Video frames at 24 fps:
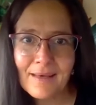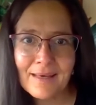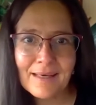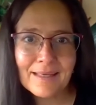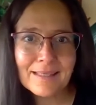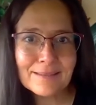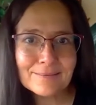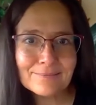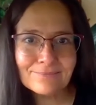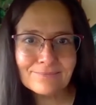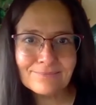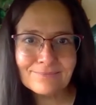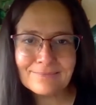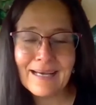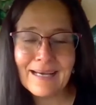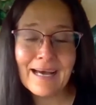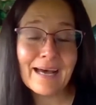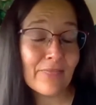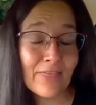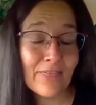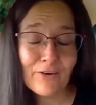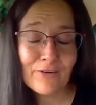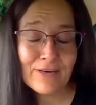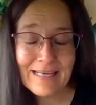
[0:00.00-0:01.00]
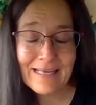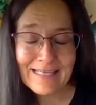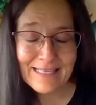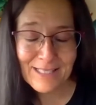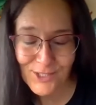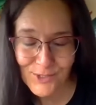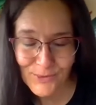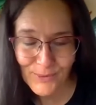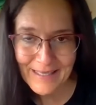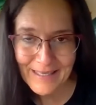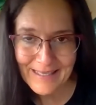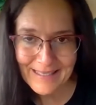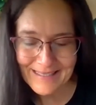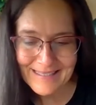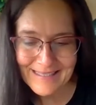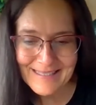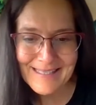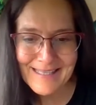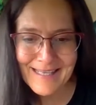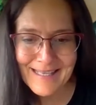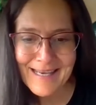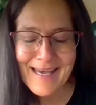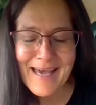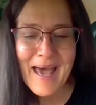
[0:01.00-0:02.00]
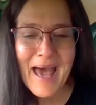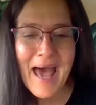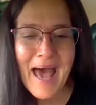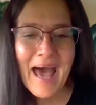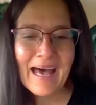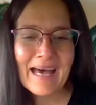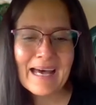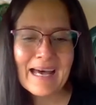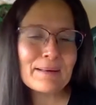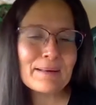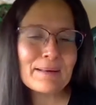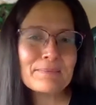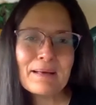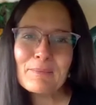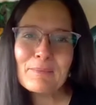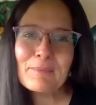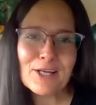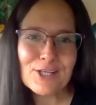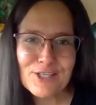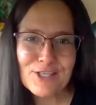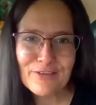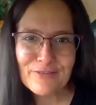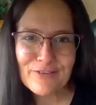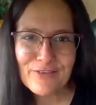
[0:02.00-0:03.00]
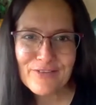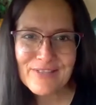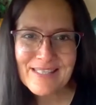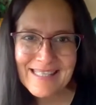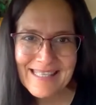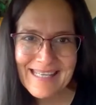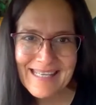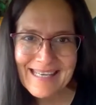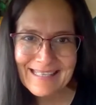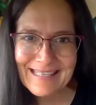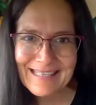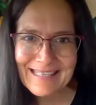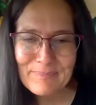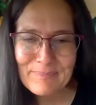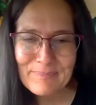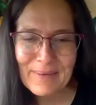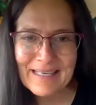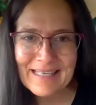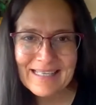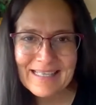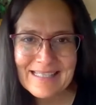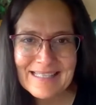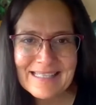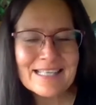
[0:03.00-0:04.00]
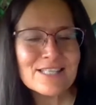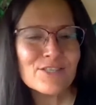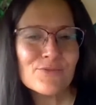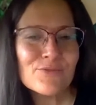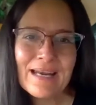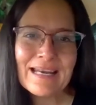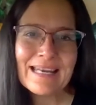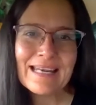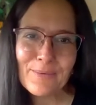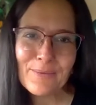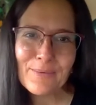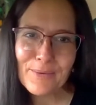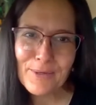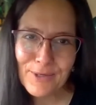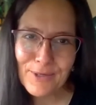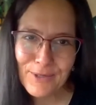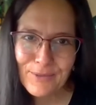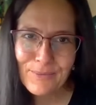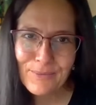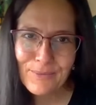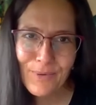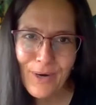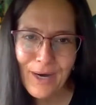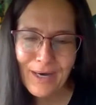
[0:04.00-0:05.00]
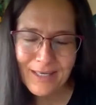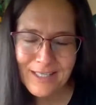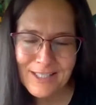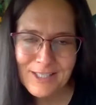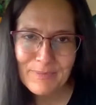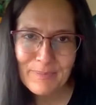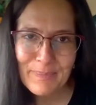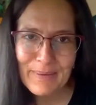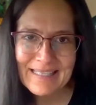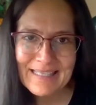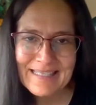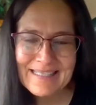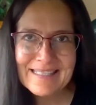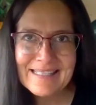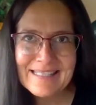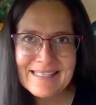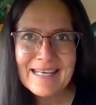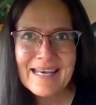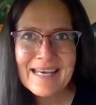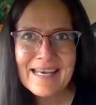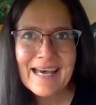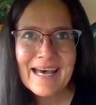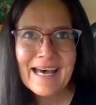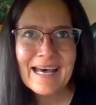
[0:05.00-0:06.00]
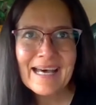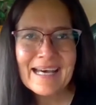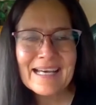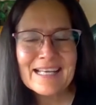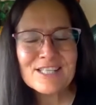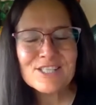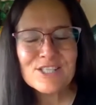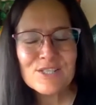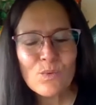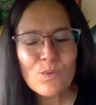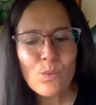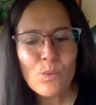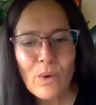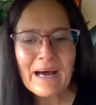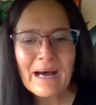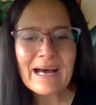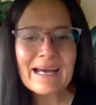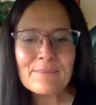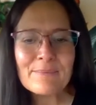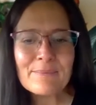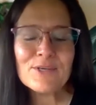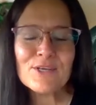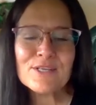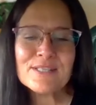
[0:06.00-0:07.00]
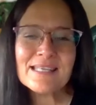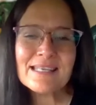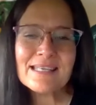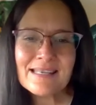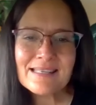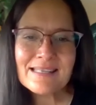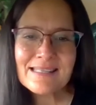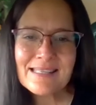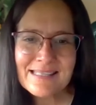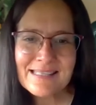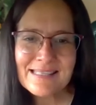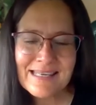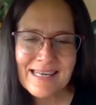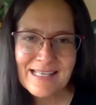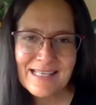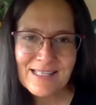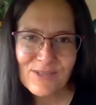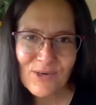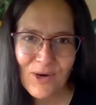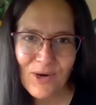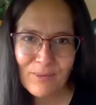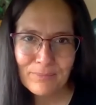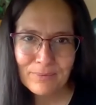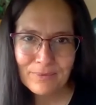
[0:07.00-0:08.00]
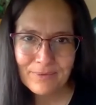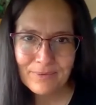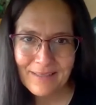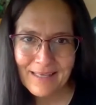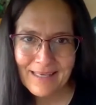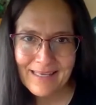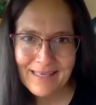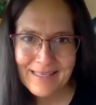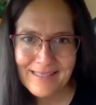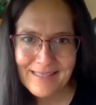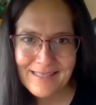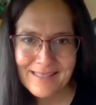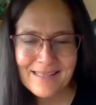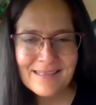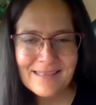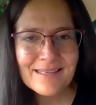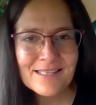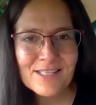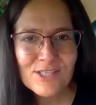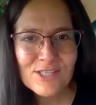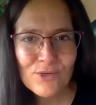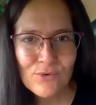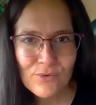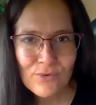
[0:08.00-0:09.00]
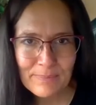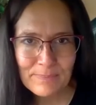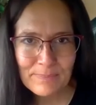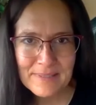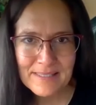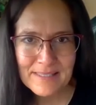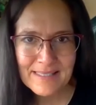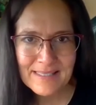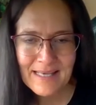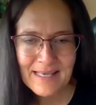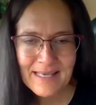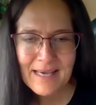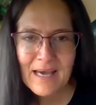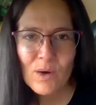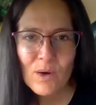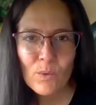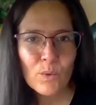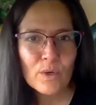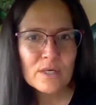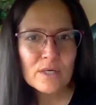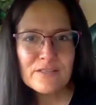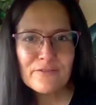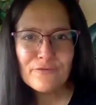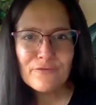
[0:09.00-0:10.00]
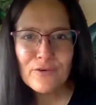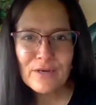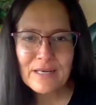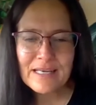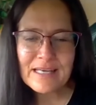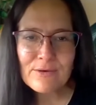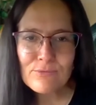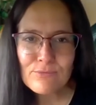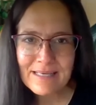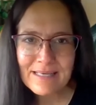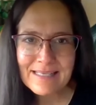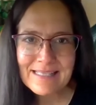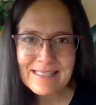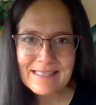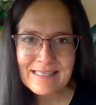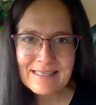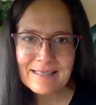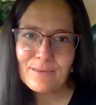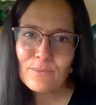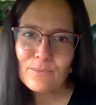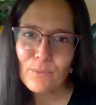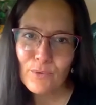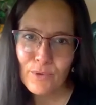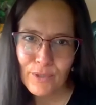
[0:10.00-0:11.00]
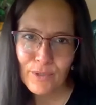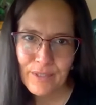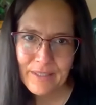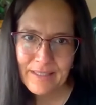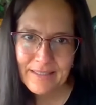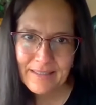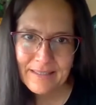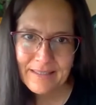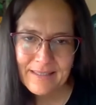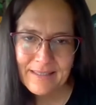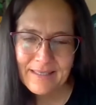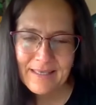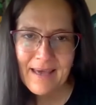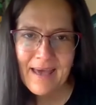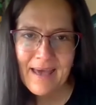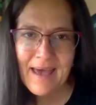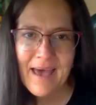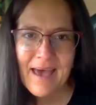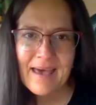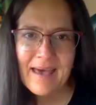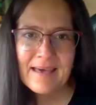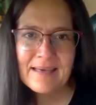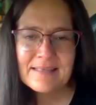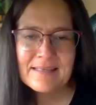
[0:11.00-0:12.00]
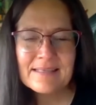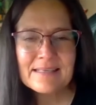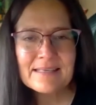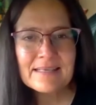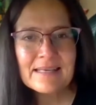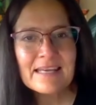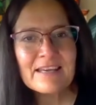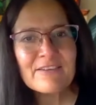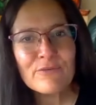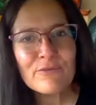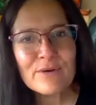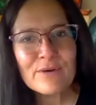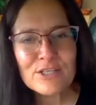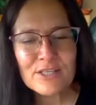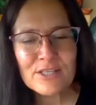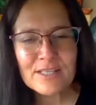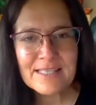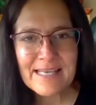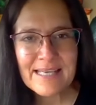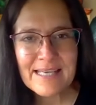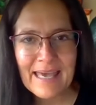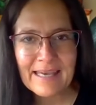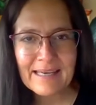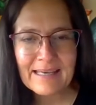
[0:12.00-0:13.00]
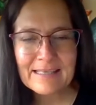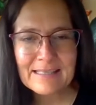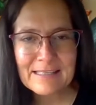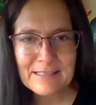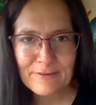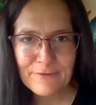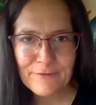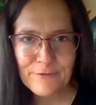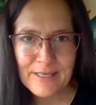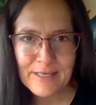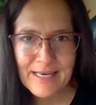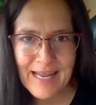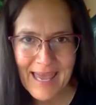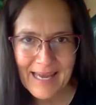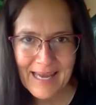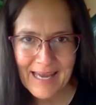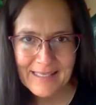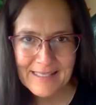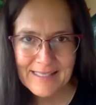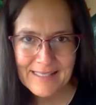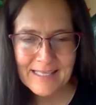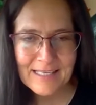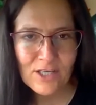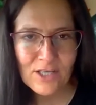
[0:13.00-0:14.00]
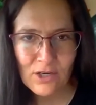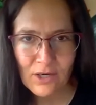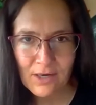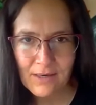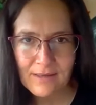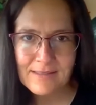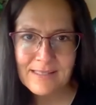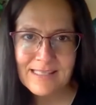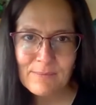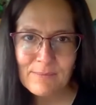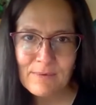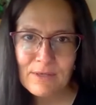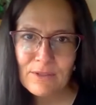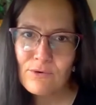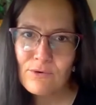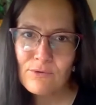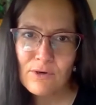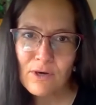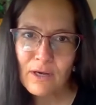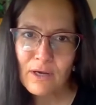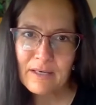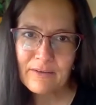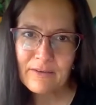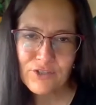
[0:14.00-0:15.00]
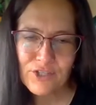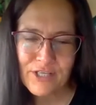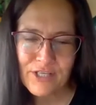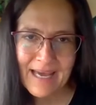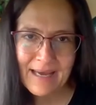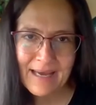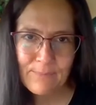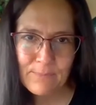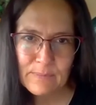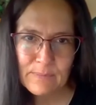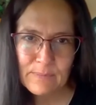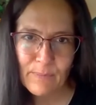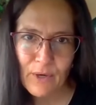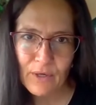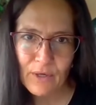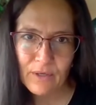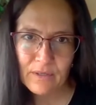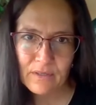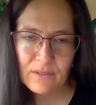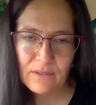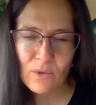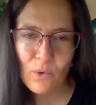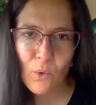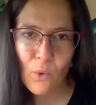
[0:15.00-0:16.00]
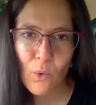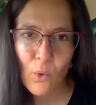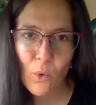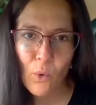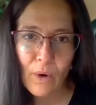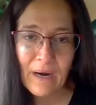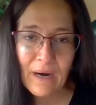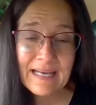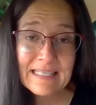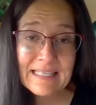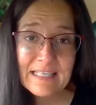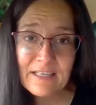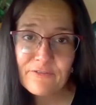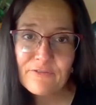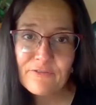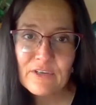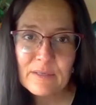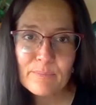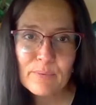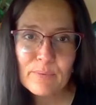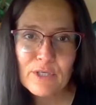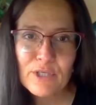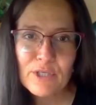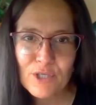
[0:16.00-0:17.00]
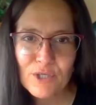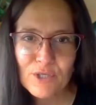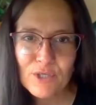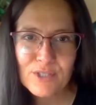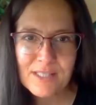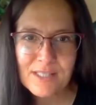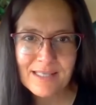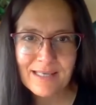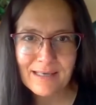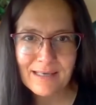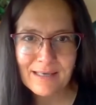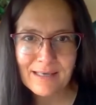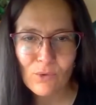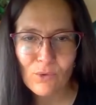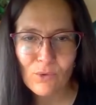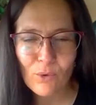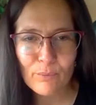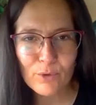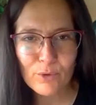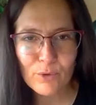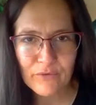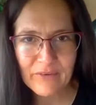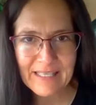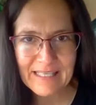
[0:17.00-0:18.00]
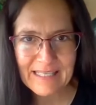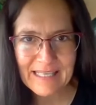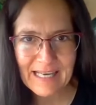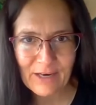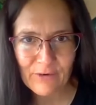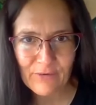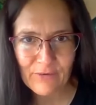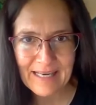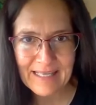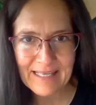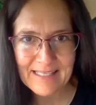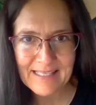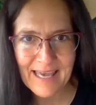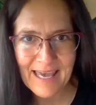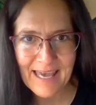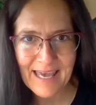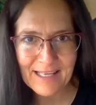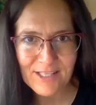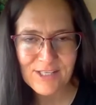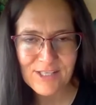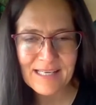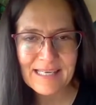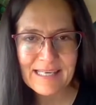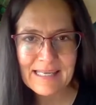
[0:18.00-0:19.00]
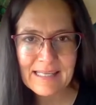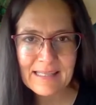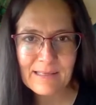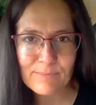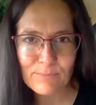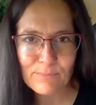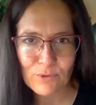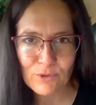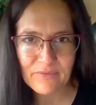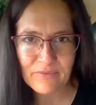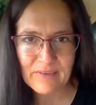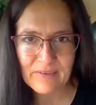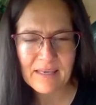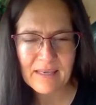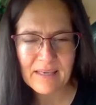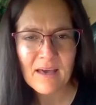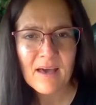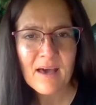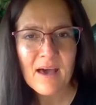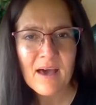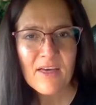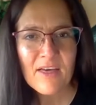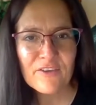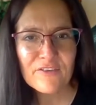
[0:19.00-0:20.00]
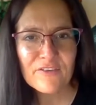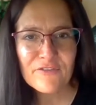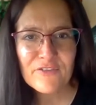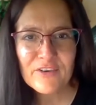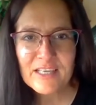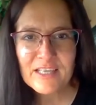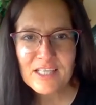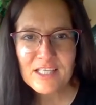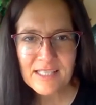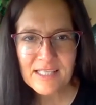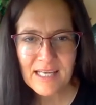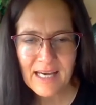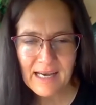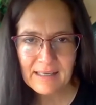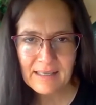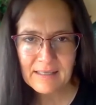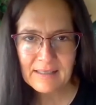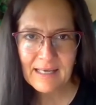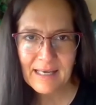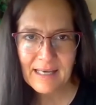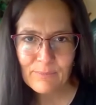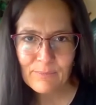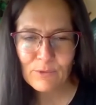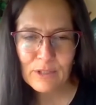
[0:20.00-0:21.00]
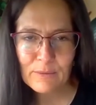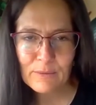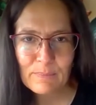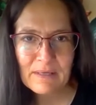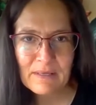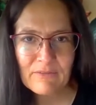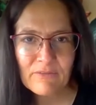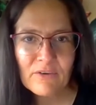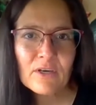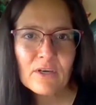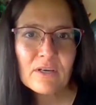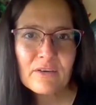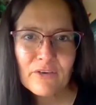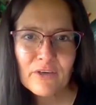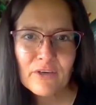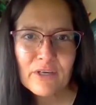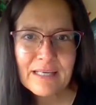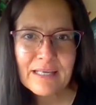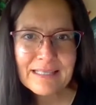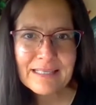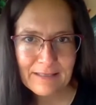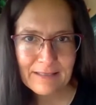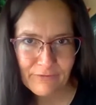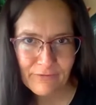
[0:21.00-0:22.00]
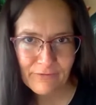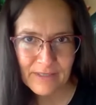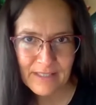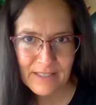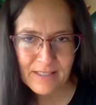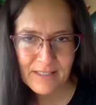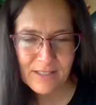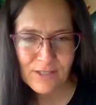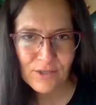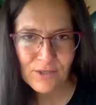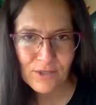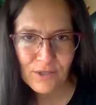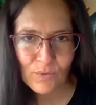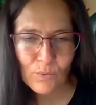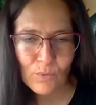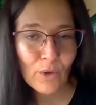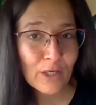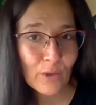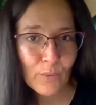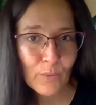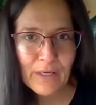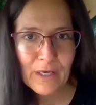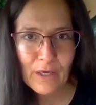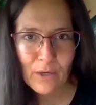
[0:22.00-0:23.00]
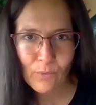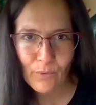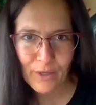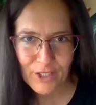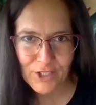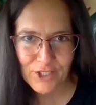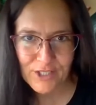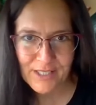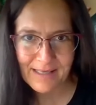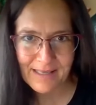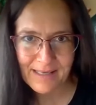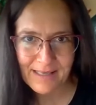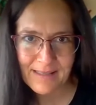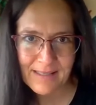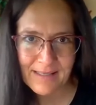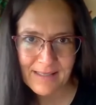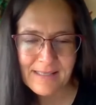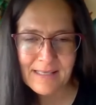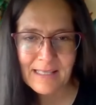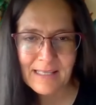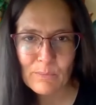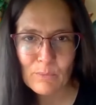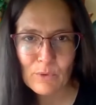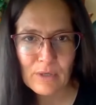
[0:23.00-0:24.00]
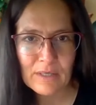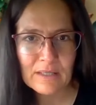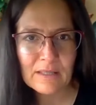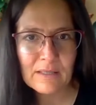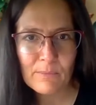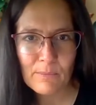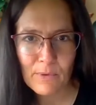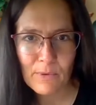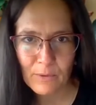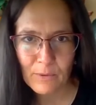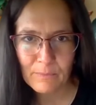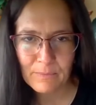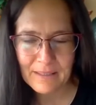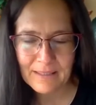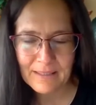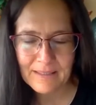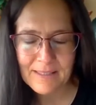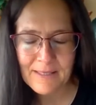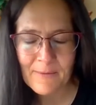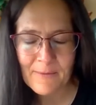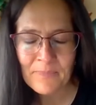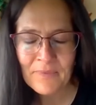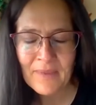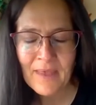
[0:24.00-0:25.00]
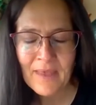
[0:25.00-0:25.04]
Um, I thoroughly enjoyed it. Um, I'm not sure if you've seen it, but it's it's really a good watch. But uh, why I'm using this as an example is the script was fully written and worded and if we should take a different actor and cast them in the role of James Bond, or a different producer or movie director had to lead the movie, the finished outcome would be very, very different to what we are watching in the cinema at the moment.